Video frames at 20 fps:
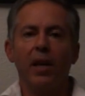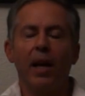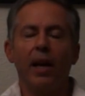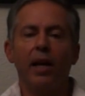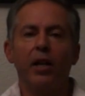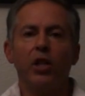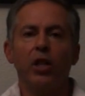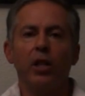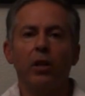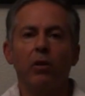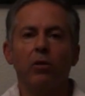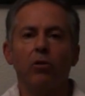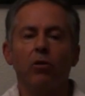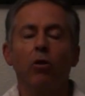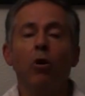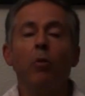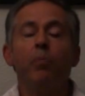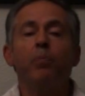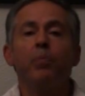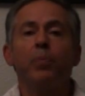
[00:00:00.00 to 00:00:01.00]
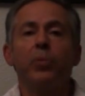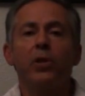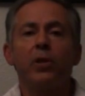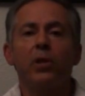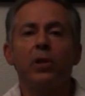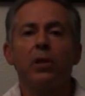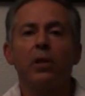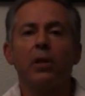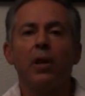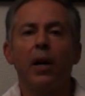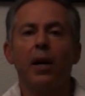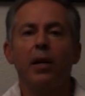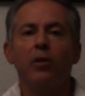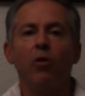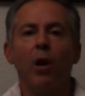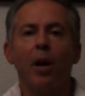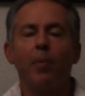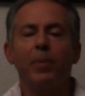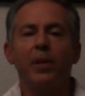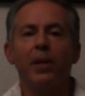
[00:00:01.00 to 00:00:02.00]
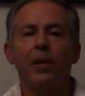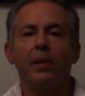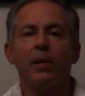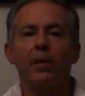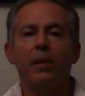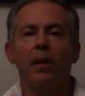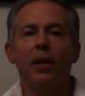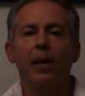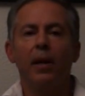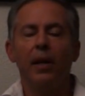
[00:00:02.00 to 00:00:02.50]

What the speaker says: and she goes, oops, I dropped it.